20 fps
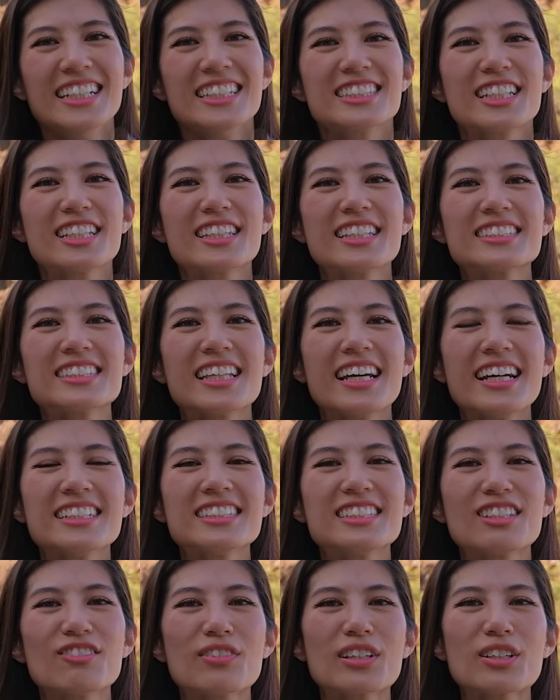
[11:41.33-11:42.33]
So the
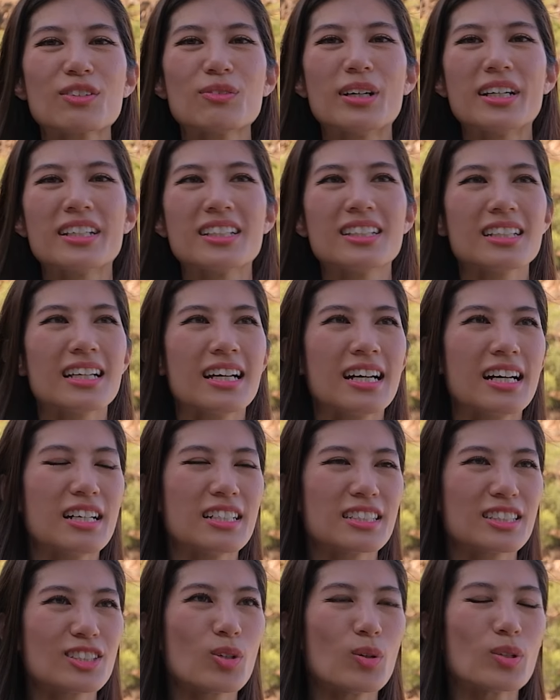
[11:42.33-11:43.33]
scientific one
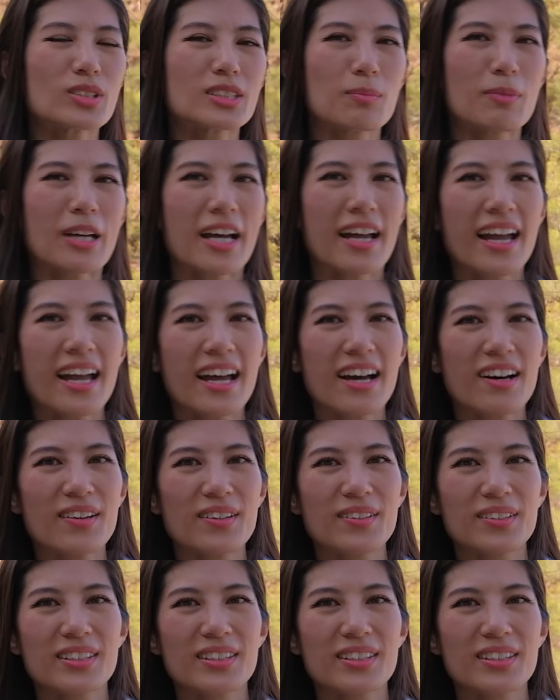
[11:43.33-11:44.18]
talks about how